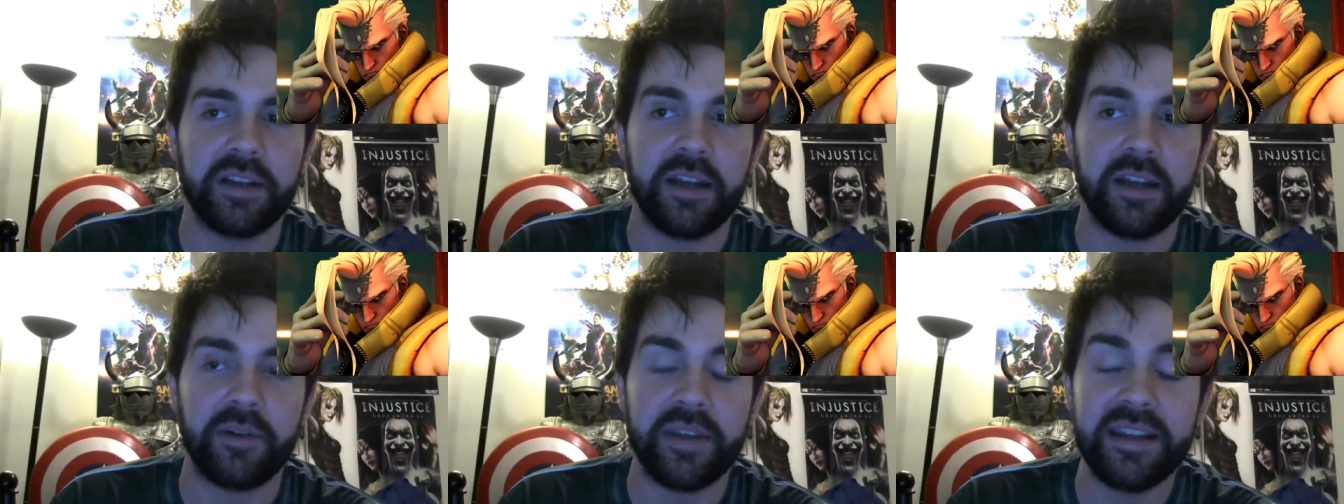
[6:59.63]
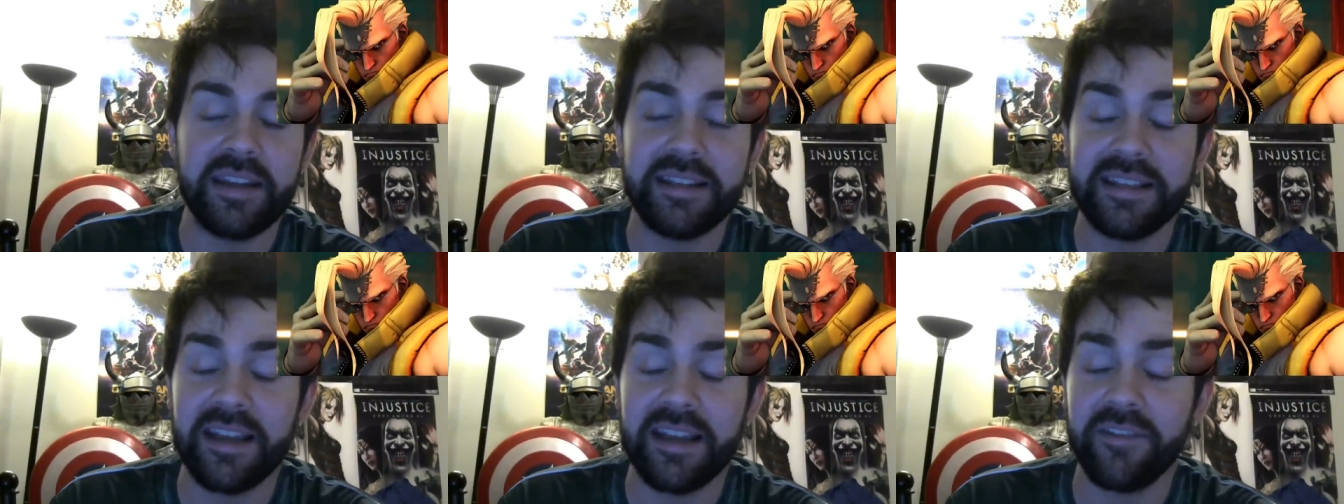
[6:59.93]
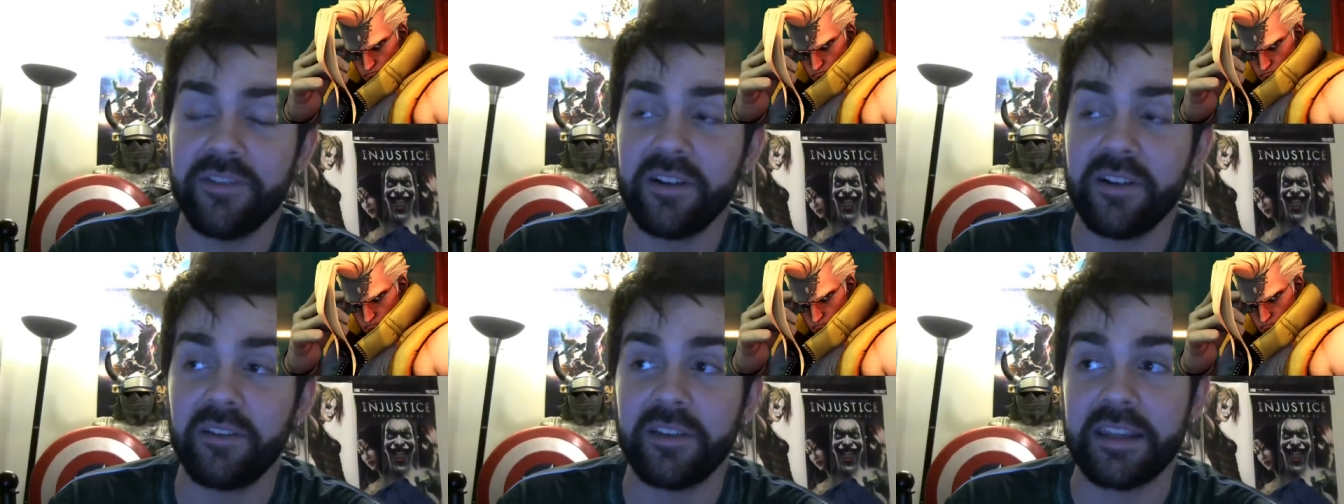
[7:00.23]
Now, he
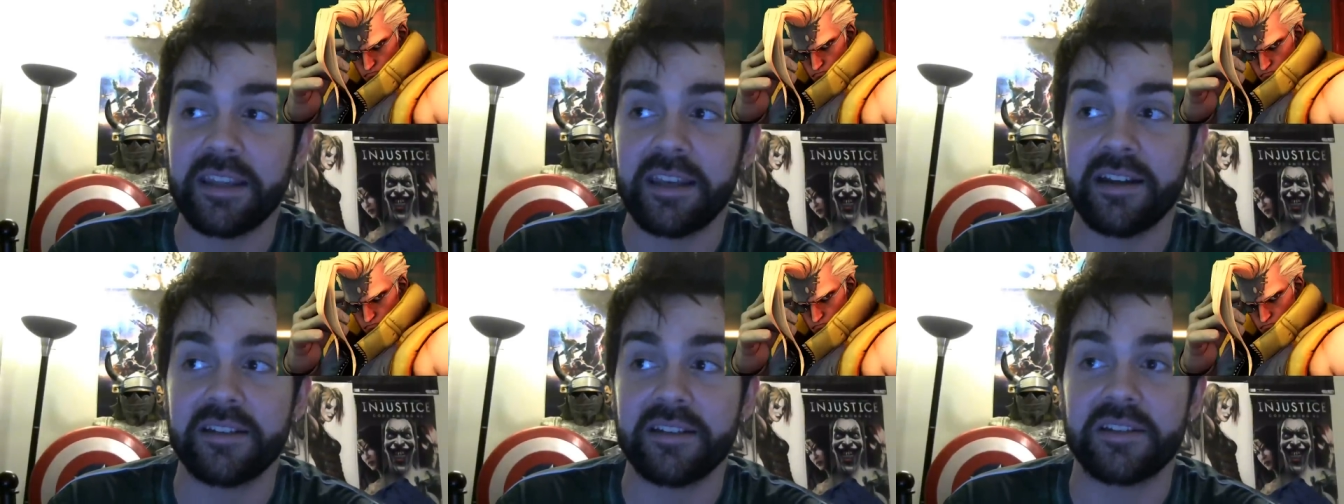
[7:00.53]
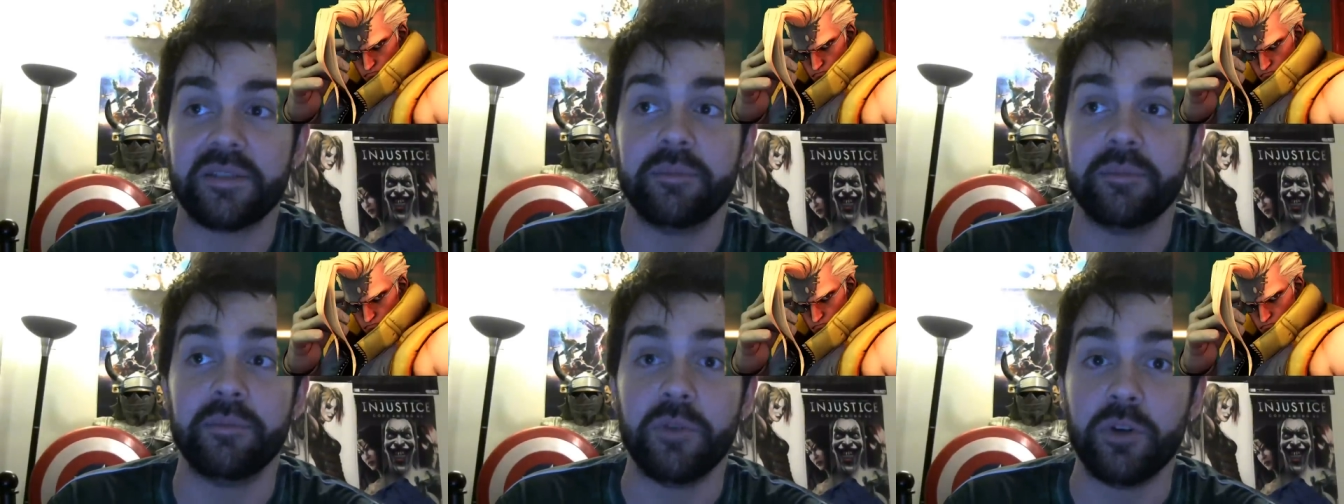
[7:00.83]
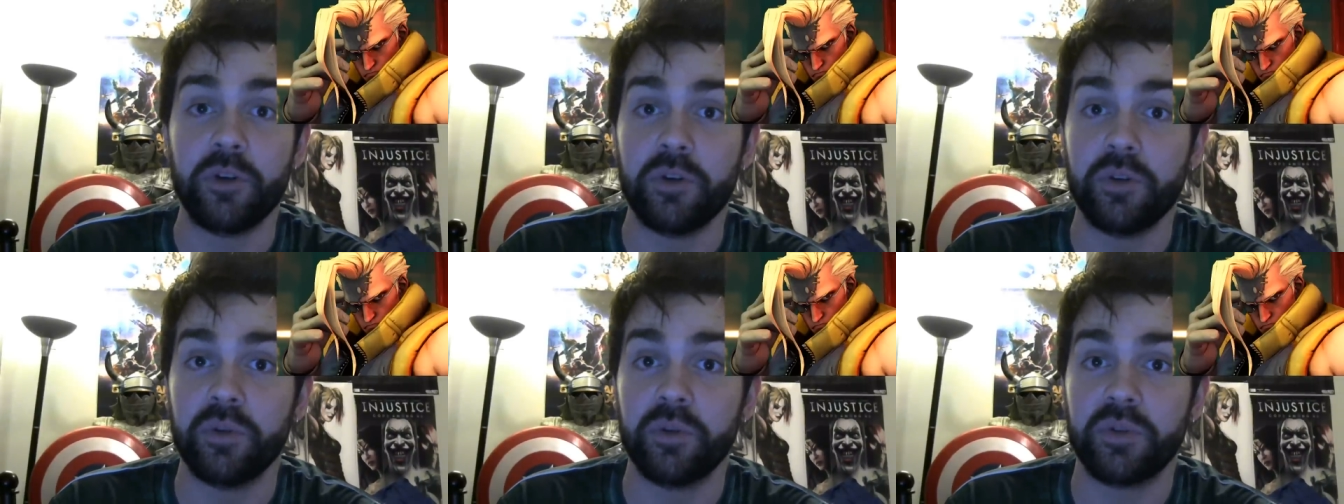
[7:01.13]
definitely got
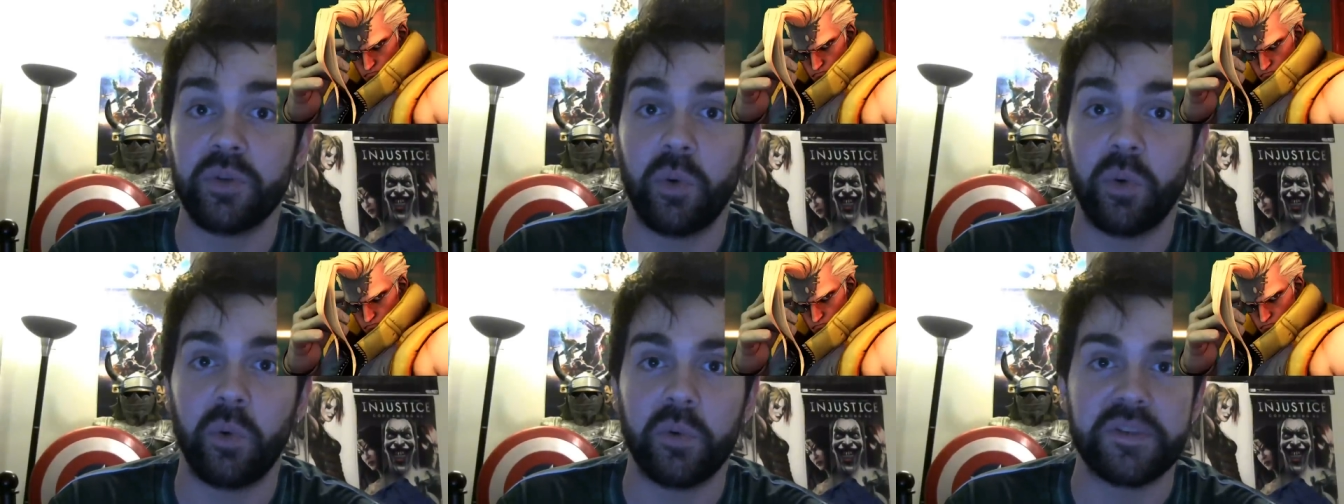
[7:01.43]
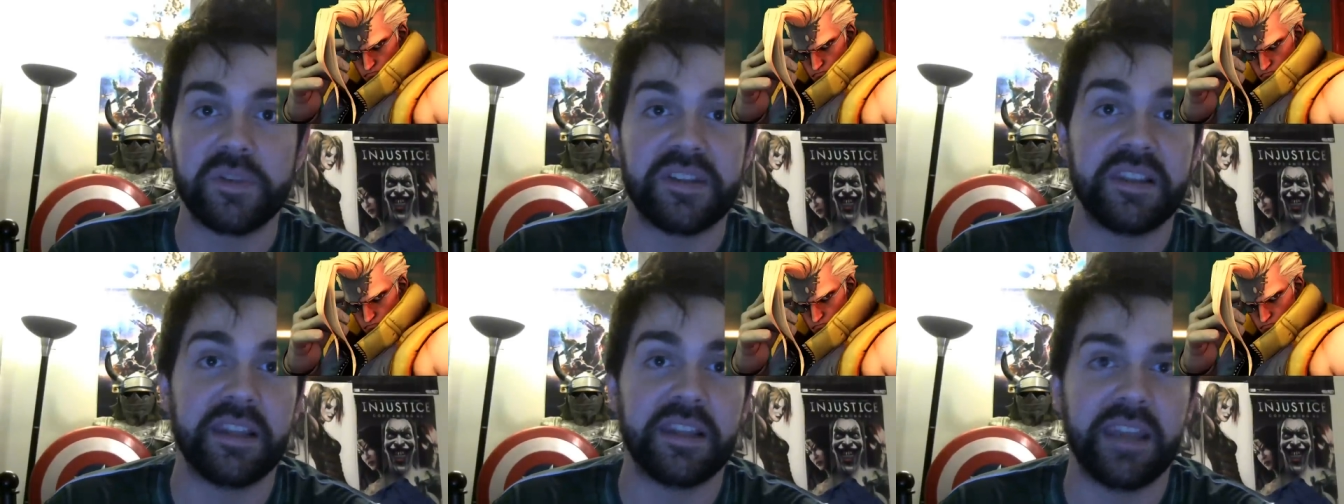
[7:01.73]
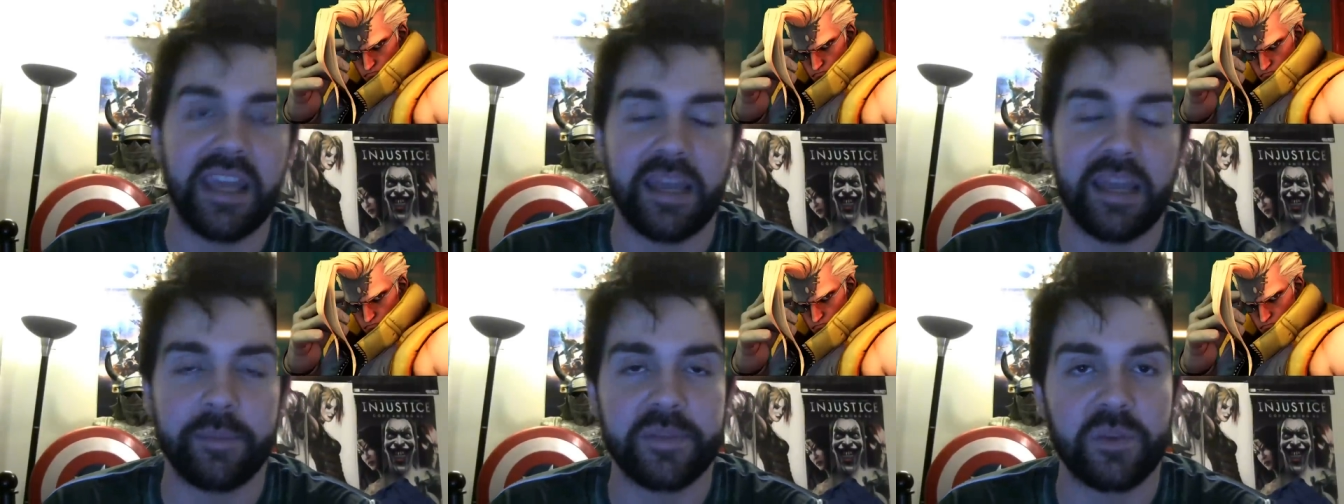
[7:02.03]
some new tools in the
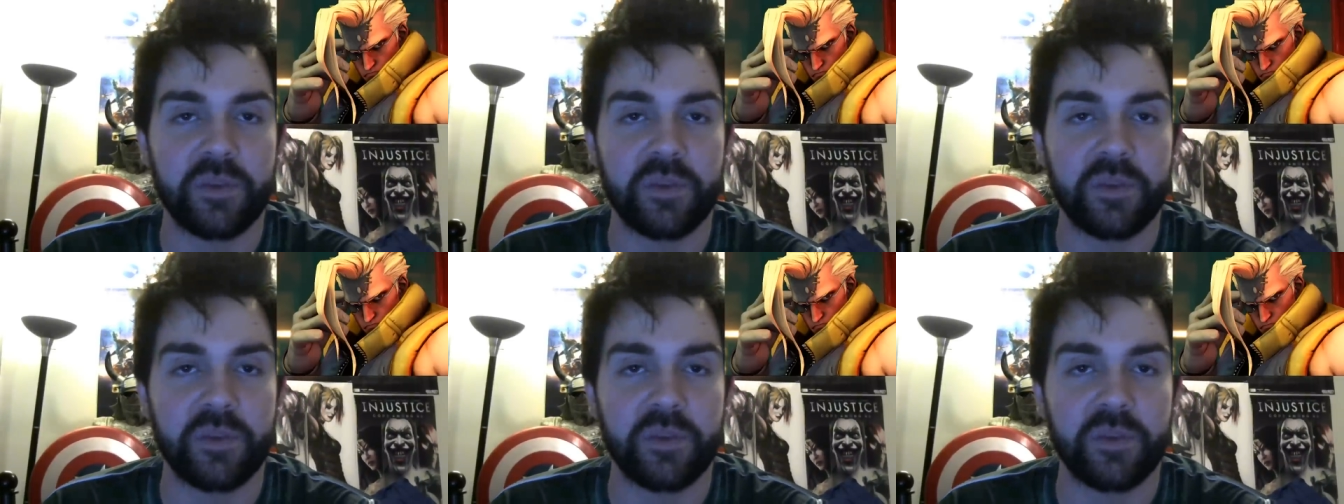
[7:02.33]
game as